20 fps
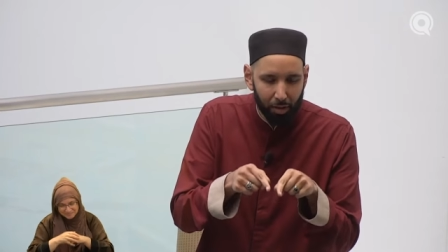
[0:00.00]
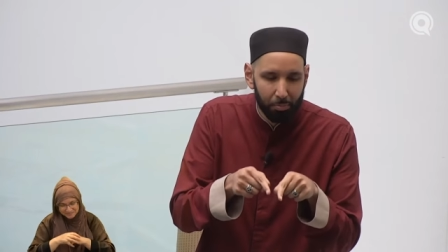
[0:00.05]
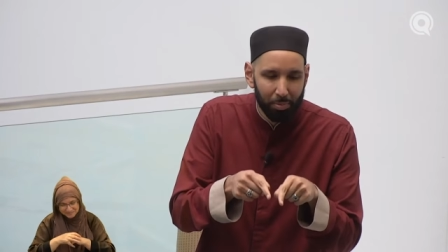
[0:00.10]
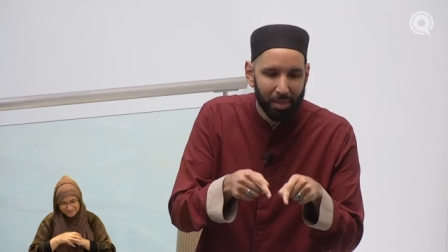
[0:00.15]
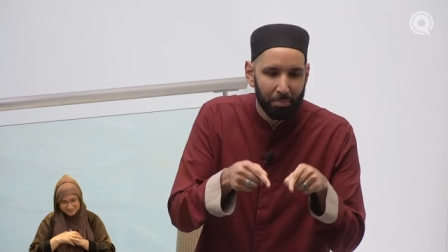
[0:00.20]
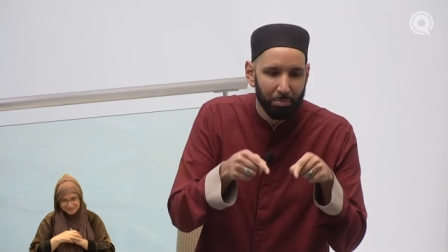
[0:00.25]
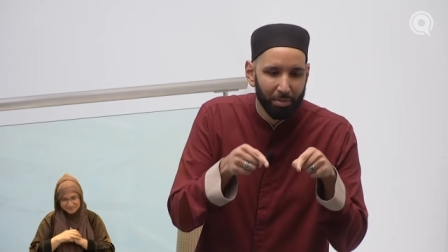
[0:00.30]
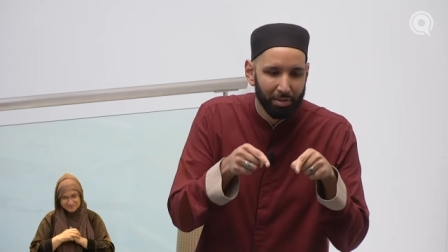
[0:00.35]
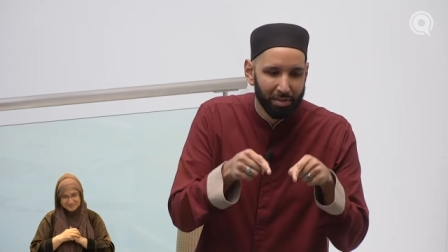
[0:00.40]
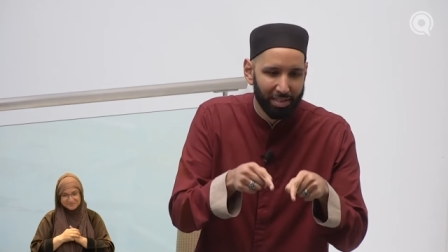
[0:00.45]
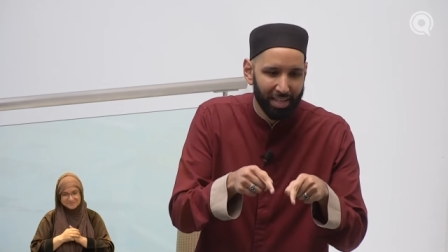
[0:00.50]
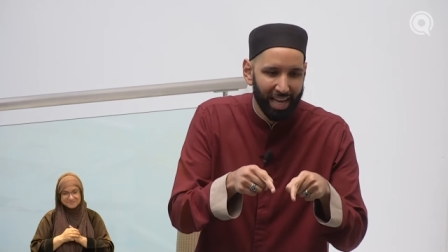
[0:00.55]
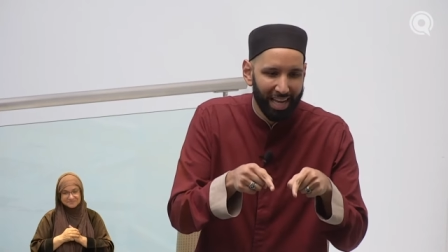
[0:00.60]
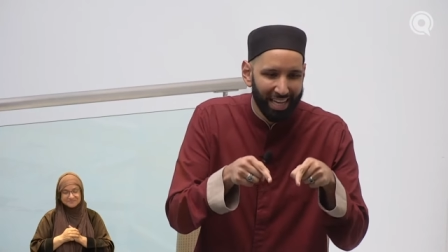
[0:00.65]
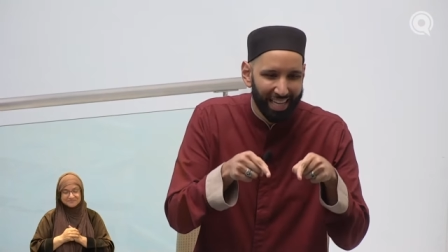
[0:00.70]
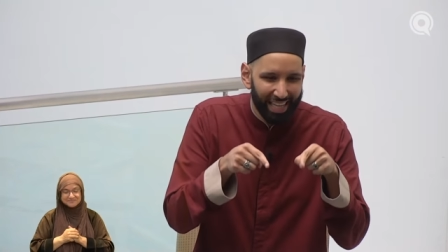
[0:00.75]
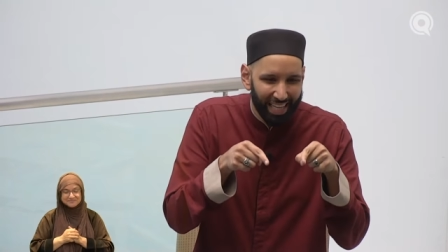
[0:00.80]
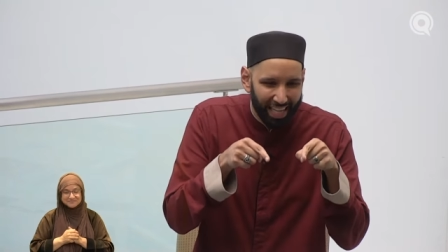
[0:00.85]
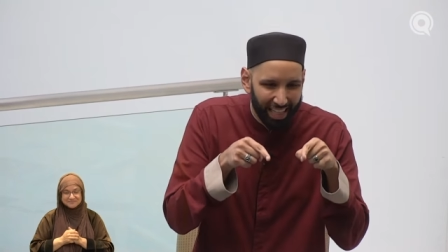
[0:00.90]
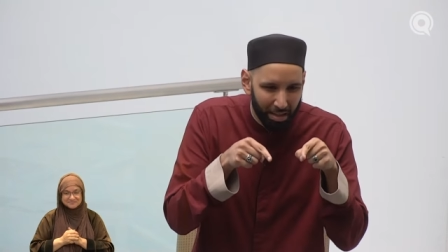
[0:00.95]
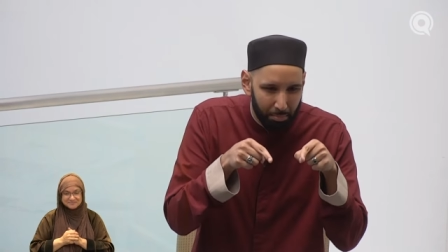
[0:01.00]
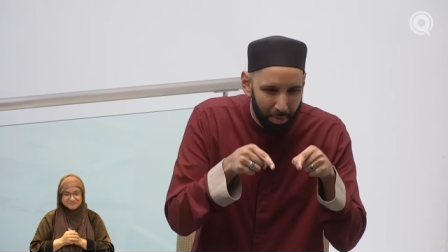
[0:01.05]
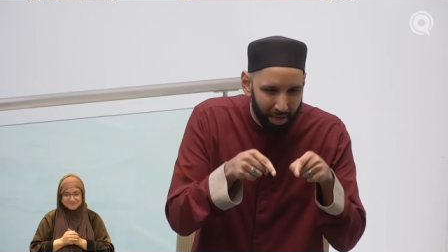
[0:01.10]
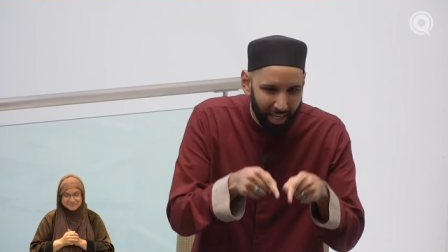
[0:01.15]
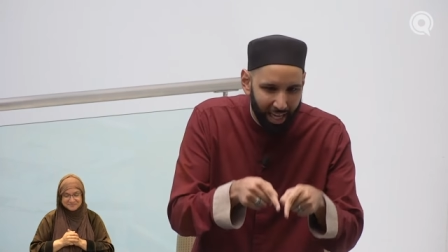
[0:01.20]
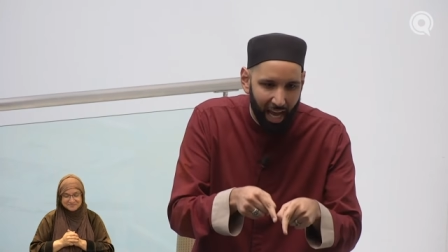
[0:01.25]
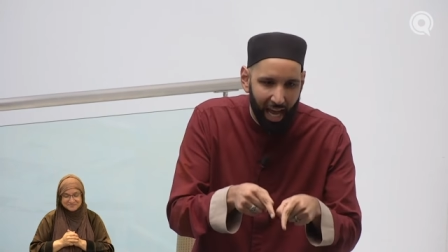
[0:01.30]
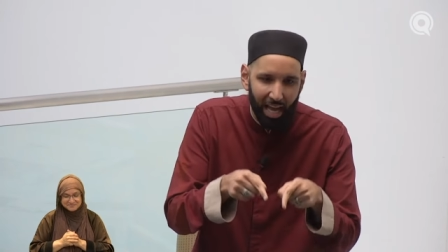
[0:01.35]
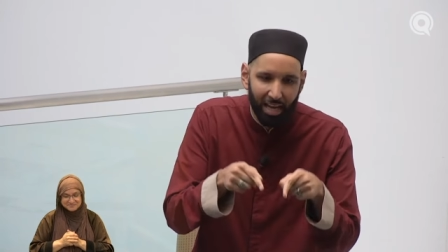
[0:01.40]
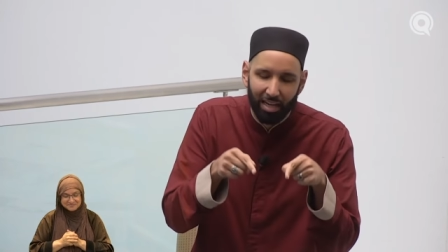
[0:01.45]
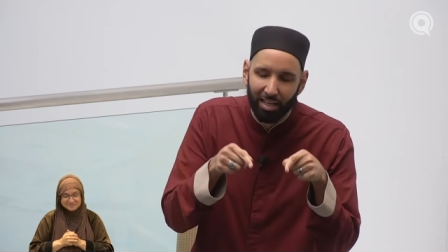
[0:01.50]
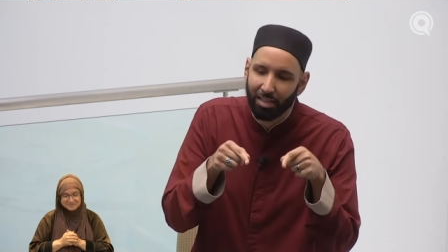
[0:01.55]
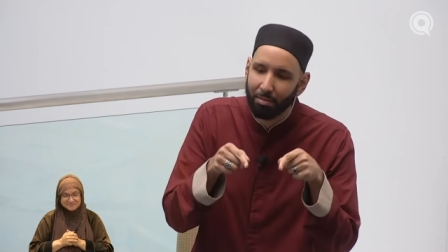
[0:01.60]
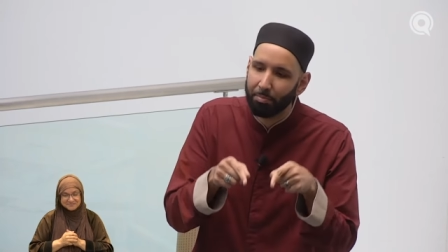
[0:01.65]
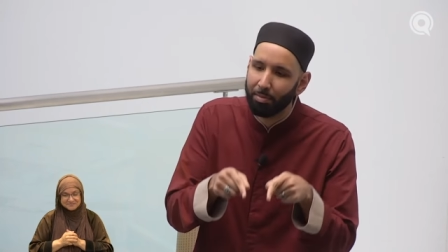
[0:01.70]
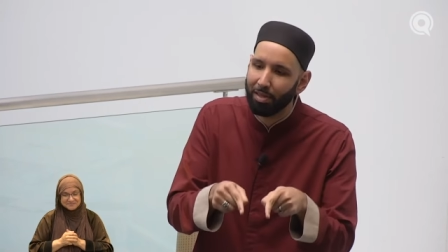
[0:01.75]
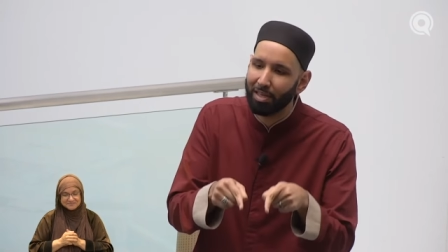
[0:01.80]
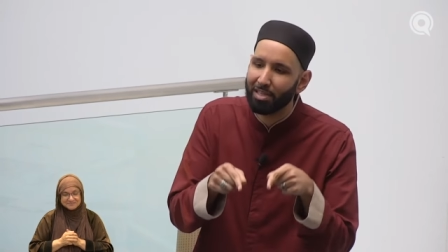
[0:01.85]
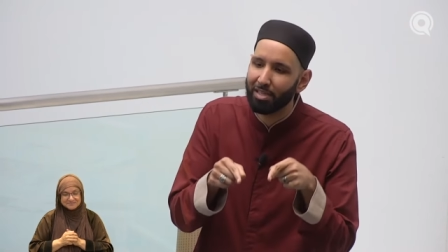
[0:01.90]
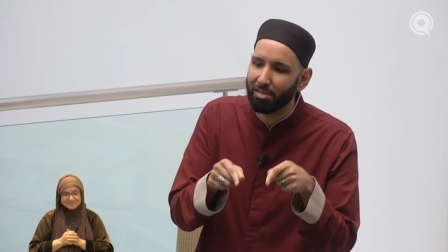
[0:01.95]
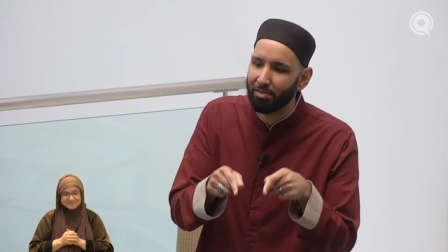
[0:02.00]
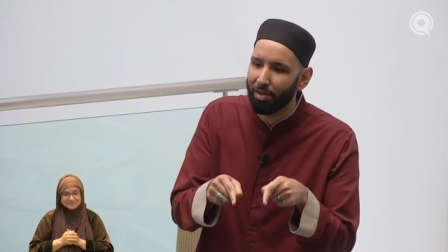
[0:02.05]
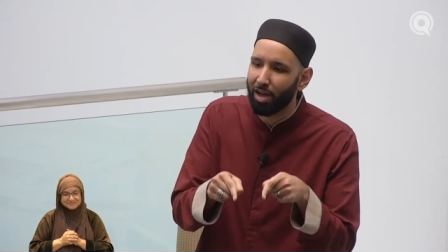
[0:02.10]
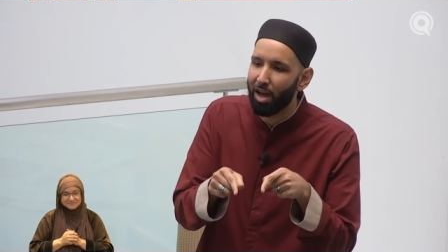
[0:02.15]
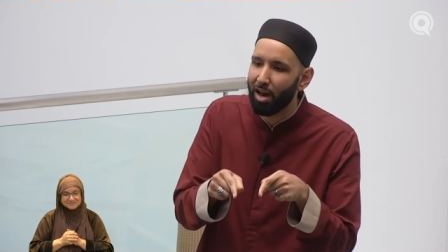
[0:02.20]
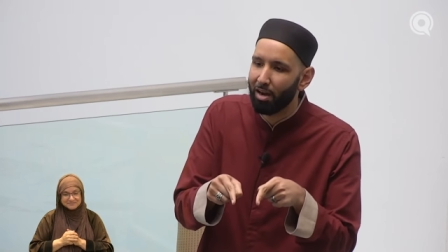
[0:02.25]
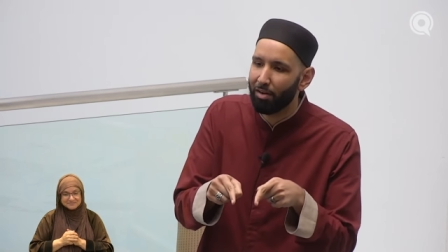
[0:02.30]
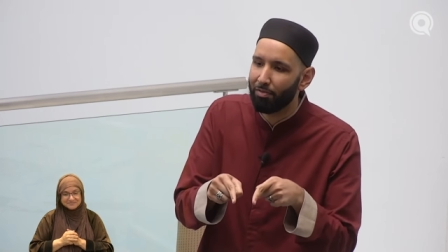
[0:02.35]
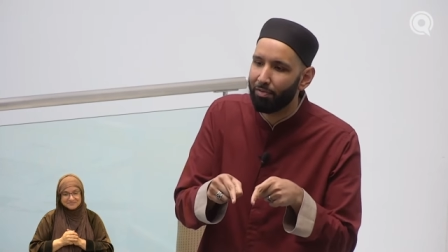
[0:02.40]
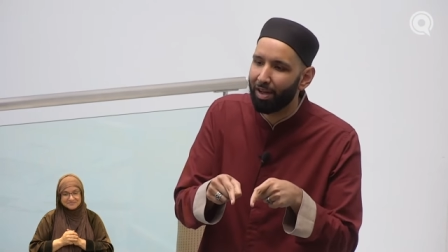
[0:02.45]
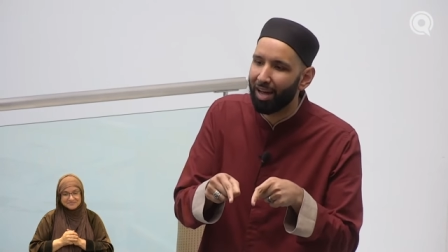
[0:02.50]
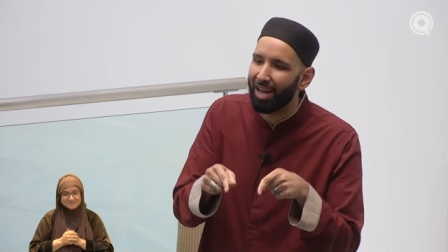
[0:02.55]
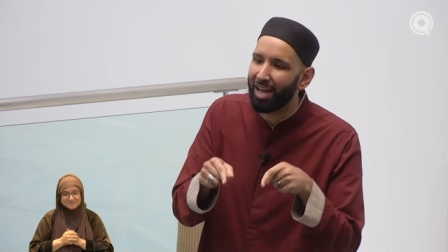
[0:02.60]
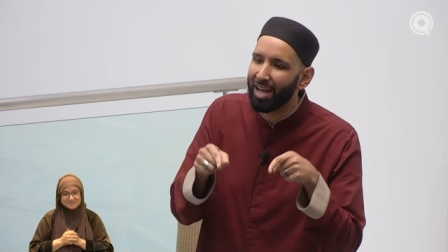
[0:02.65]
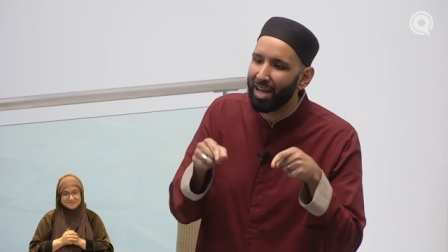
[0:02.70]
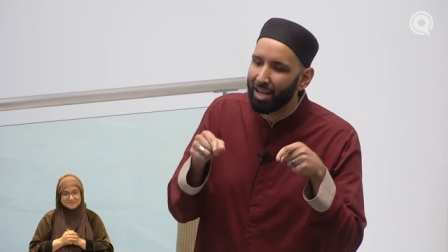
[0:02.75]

people standing in the makan, in the place of Arafah.